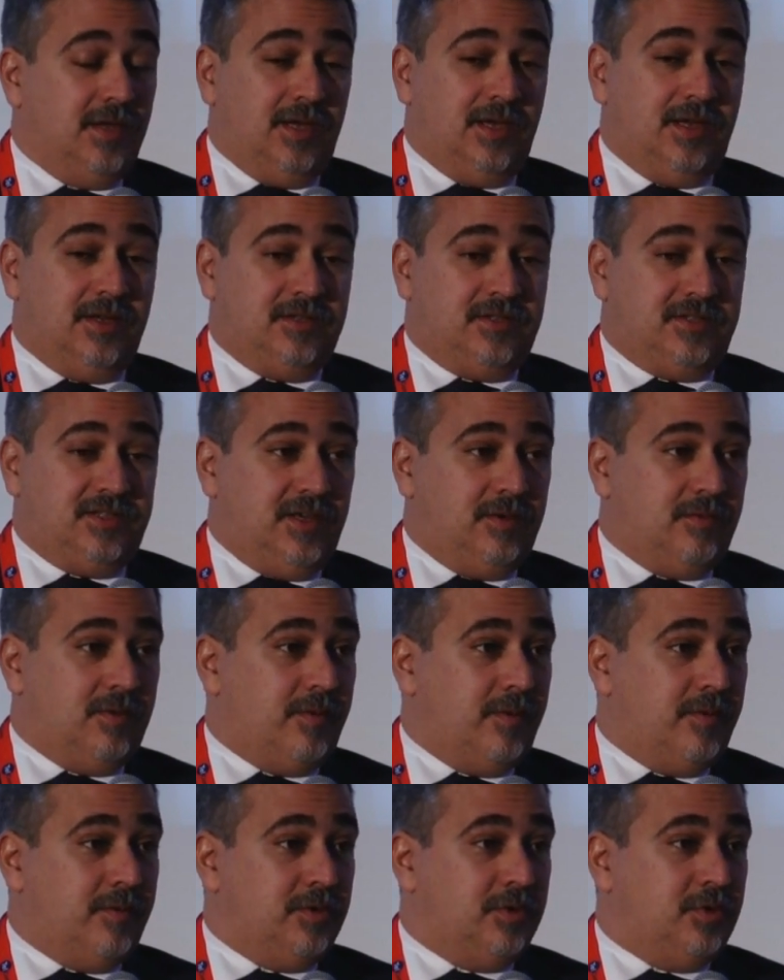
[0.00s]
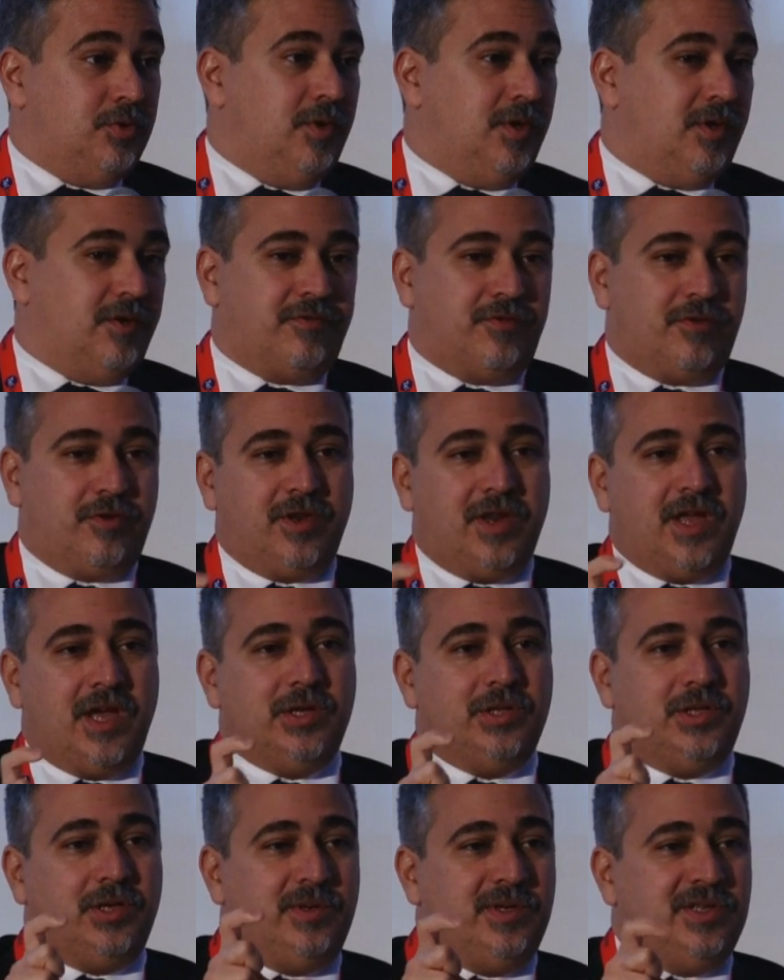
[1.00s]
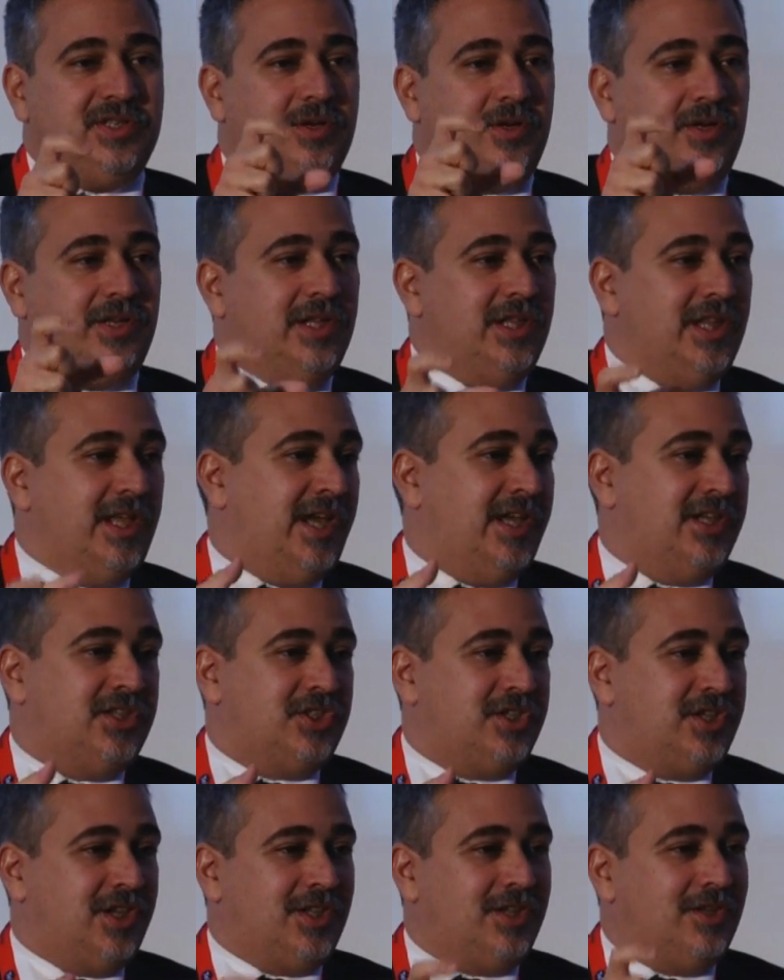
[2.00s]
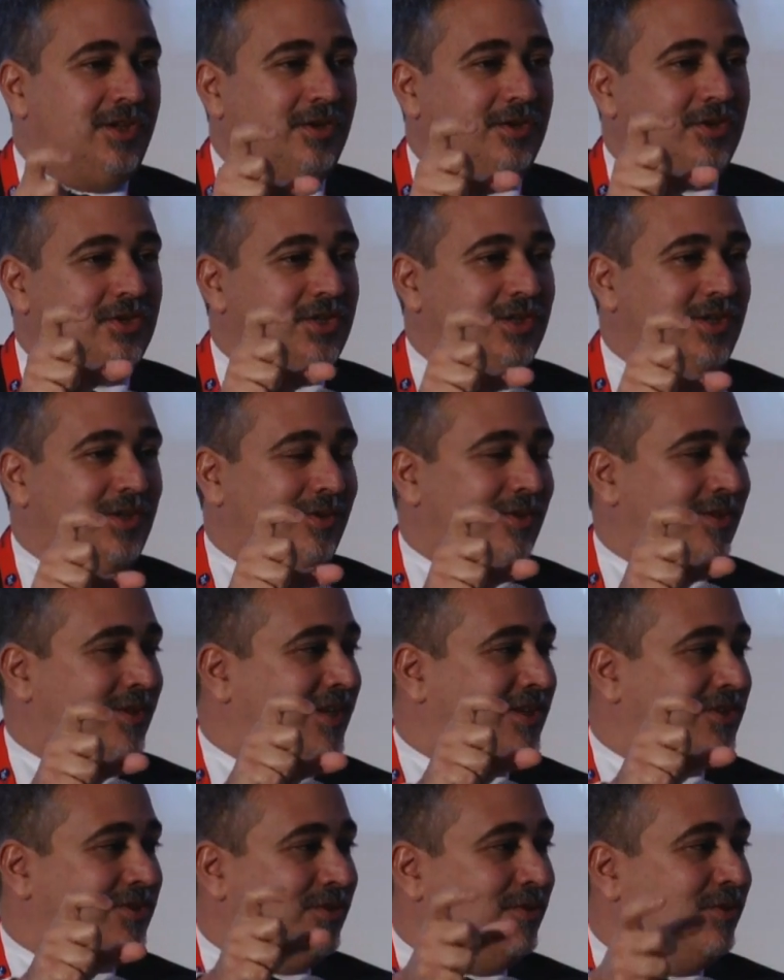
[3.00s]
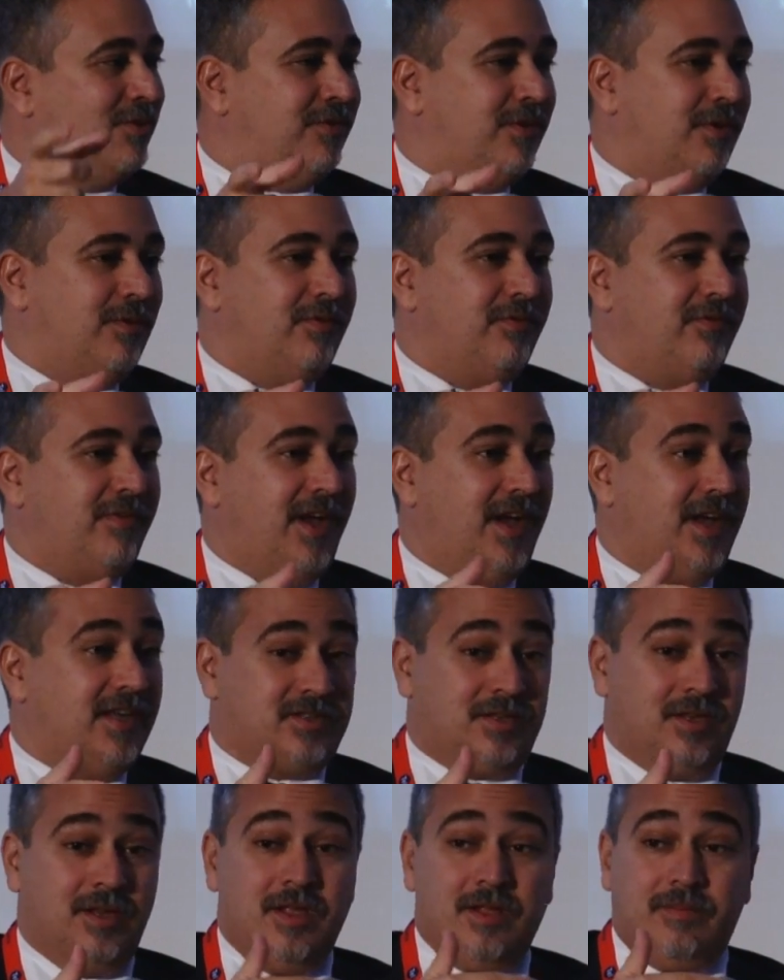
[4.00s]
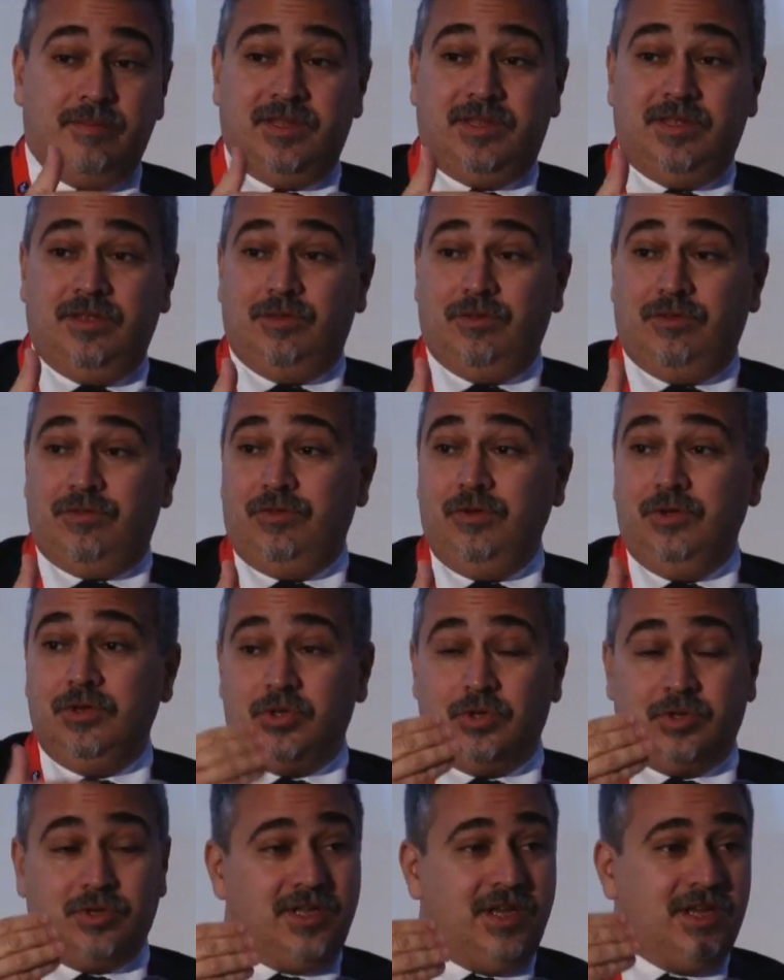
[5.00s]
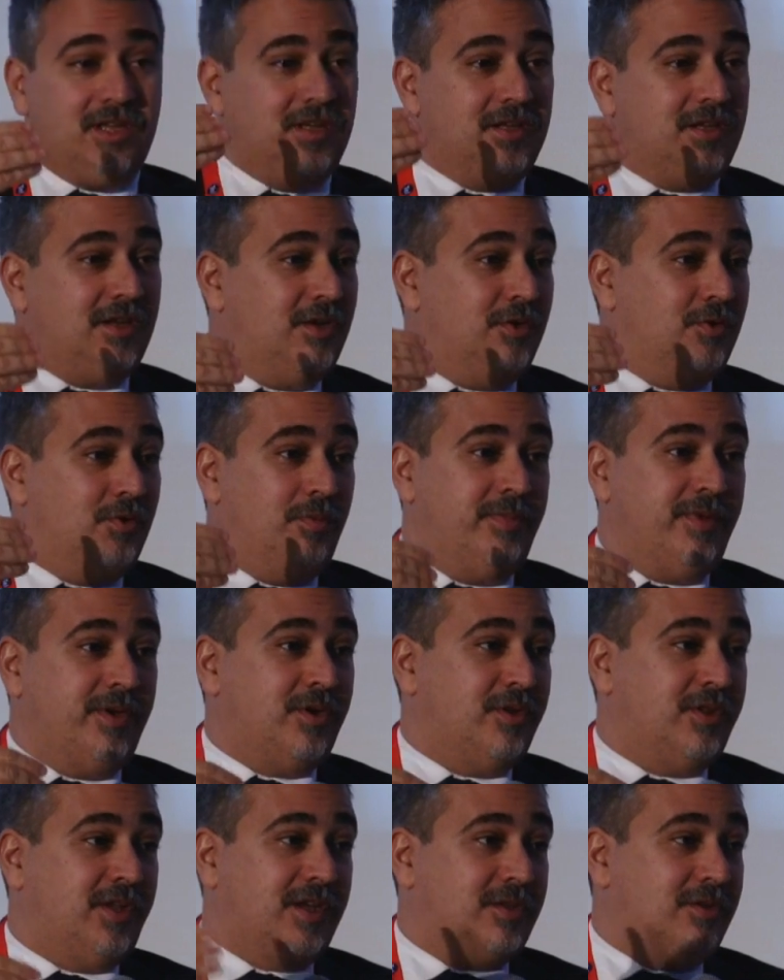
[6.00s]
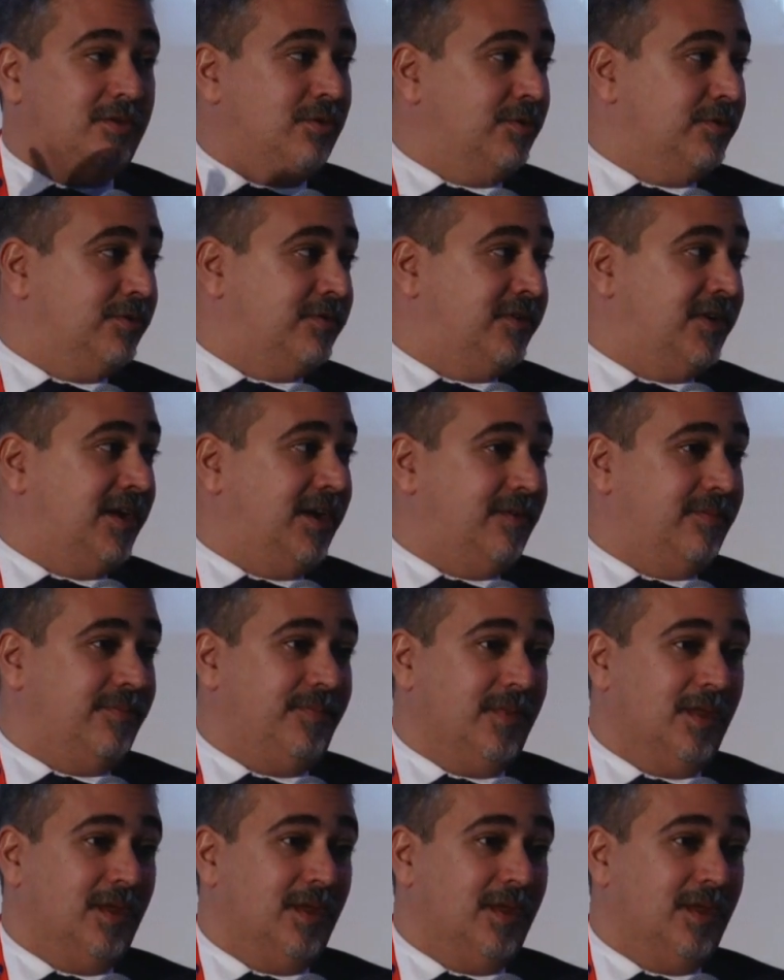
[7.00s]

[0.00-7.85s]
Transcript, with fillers: and seeing what we were doing. For now, there is only an edge technology. You know, it doesn't go very fast. But in the future, technically, you will be connected all the time.